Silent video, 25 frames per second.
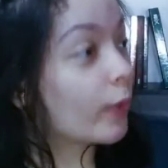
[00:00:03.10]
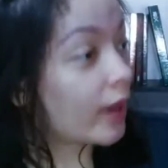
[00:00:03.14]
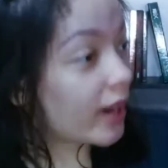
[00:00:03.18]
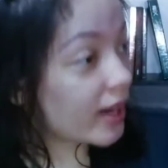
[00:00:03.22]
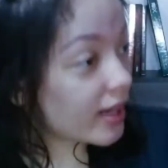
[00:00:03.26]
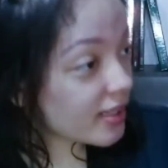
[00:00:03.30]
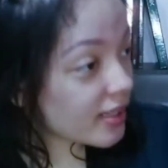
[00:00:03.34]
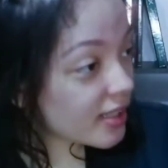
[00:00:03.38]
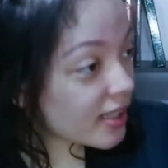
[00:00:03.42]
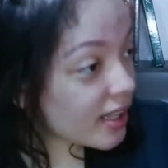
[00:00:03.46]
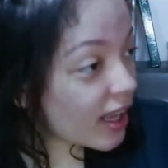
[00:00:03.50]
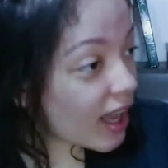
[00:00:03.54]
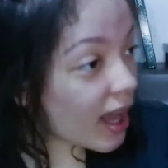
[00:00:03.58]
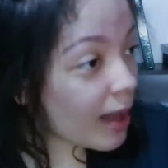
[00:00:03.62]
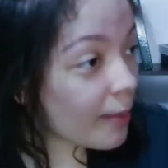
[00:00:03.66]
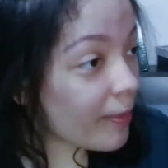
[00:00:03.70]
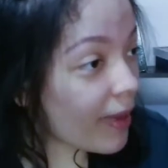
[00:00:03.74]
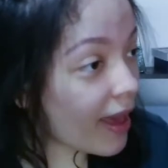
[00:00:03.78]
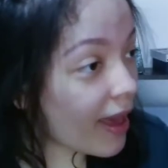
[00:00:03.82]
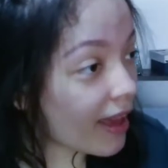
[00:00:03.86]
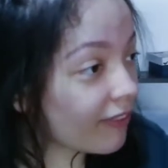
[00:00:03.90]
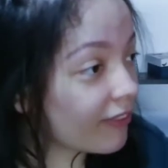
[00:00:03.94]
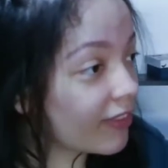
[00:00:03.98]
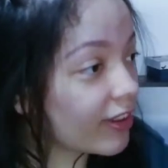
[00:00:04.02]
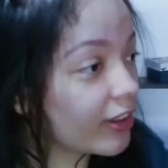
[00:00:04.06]
where's the
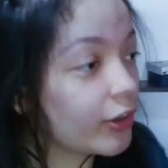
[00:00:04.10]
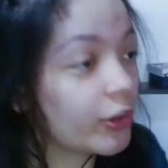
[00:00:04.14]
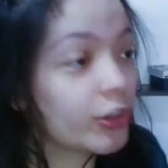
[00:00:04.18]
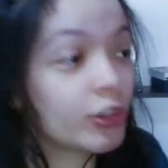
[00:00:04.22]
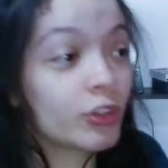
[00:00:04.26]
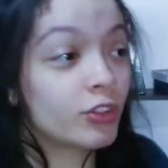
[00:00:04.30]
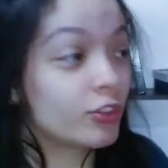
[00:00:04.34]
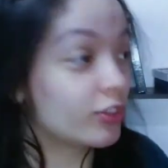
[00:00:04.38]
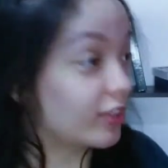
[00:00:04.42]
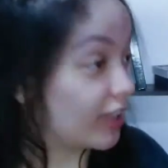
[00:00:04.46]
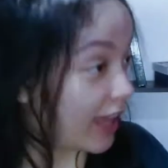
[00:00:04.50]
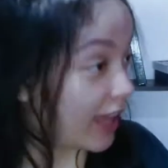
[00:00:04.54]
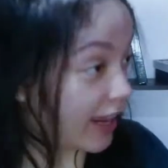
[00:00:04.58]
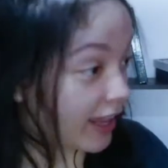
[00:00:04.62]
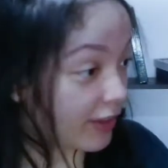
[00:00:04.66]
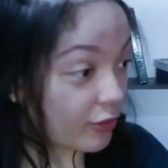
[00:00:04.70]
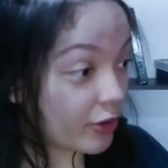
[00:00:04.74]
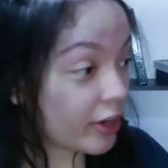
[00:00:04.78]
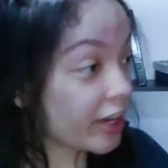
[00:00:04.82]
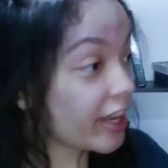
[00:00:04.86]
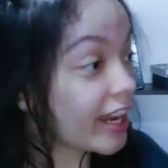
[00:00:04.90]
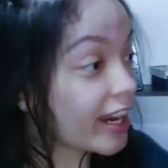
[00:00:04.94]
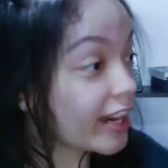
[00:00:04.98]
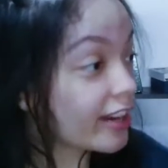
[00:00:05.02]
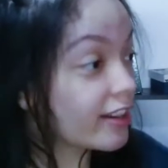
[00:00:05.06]
comeback video you do that every
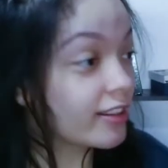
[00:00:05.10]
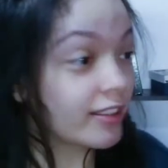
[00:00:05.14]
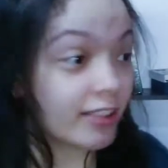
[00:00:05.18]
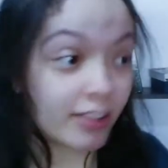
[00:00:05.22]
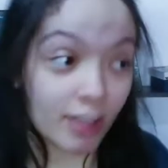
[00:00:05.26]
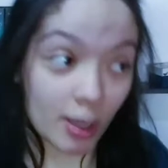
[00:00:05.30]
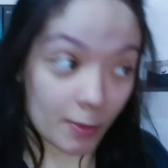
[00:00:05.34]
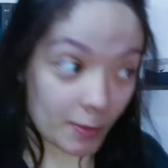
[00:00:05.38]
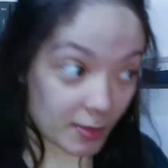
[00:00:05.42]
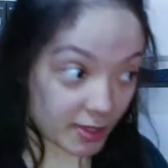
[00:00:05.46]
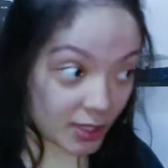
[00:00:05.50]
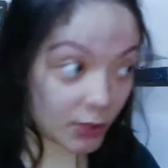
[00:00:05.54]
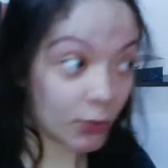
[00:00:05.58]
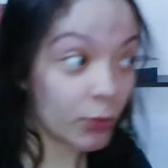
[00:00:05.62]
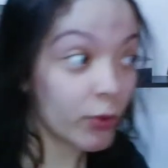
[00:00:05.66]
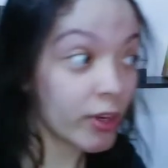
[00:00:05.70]
year? It's almost a